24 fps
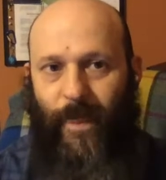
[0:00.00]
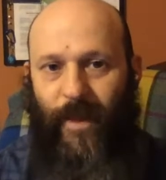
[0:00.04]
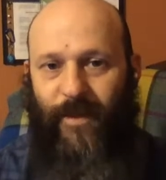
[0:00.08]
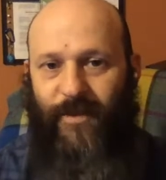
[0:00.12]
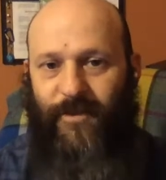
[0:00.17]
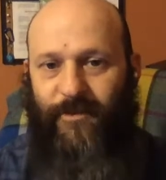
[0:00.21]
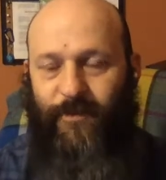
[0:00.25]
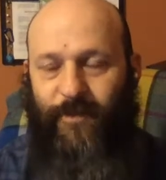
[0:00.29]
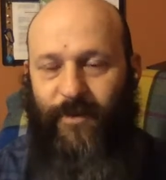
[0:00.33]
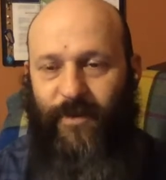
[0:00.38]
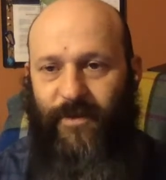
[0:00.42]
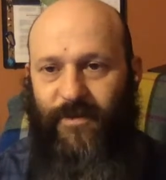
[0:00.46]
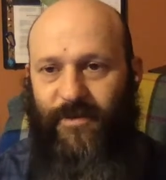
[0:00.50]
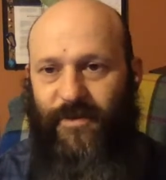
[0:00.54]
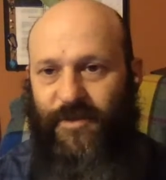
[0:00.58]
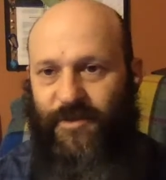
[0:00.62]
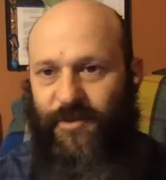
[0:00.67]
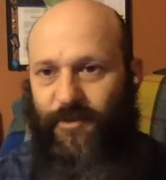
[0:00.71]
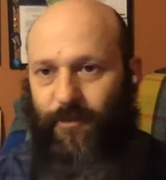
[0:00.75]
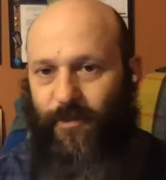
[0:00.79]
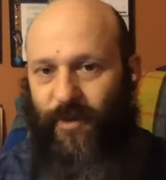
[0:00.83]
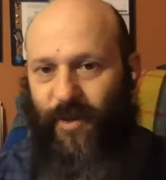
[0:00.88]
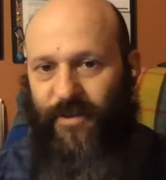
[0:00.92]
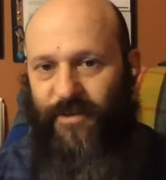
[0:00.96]
It's been
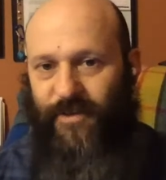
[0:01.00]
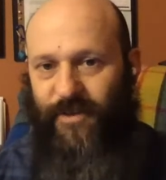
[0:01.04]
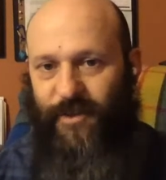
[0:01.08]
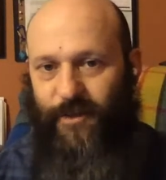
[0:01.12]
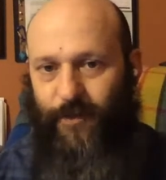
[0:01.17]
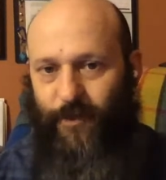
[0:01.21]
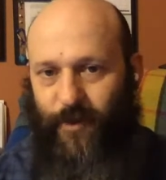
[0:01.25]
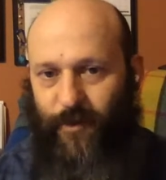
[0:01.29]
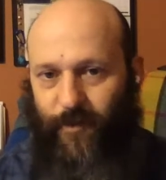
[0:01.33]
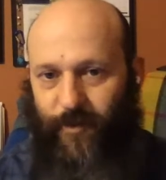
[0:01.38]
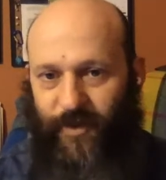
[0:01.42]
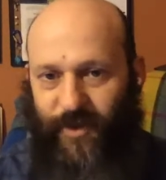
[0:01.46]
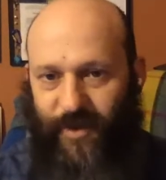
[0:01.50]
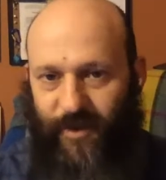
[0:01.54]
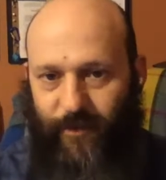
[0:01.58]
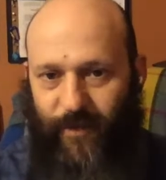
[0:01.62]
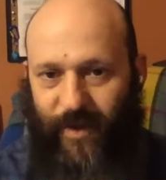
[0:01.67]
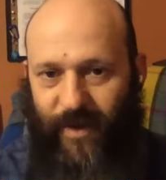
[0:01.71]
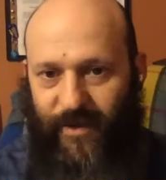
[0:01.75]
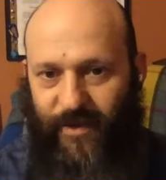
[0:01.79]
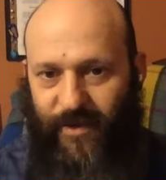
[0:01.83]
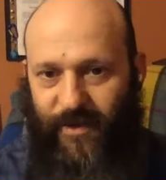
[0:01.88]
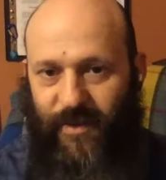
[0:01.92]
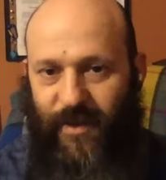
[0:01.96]
such a blessing to be able to get
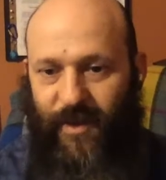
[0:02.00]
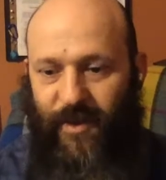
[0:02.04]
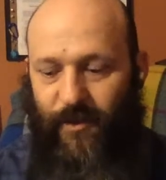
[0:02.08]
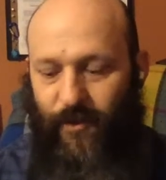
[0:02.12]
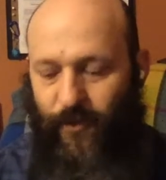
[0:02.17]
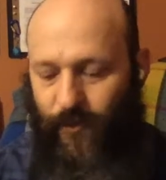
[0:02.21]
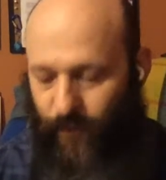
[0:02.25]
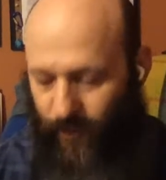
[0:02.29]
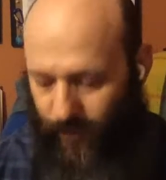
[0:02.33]
back together.